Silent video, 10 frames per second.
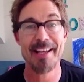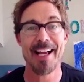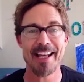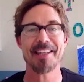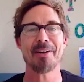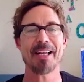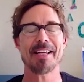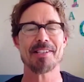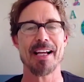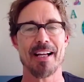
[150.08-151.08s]
And literally
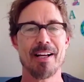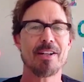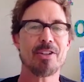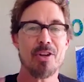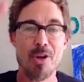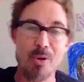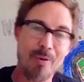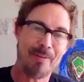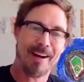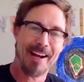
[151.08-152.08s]
he's like, two.
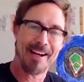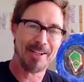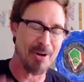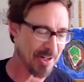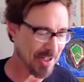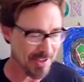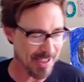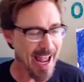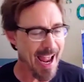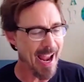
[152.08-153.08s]
And Conan's there's like,
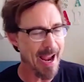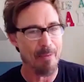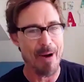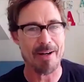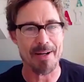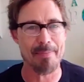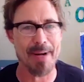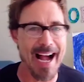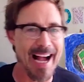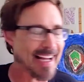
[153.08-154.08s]
hey, welcome
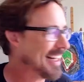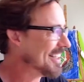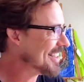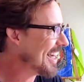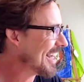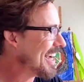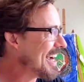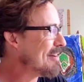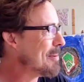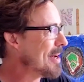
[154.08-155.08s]
back. And he's like, hey,
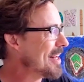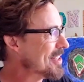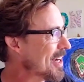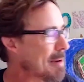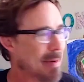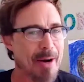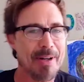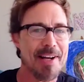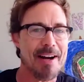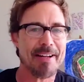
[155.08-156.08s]
everybody. He's like, I'm here
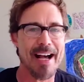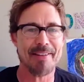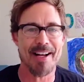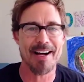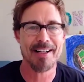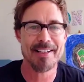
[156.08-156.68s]
with Tom Cavanagh.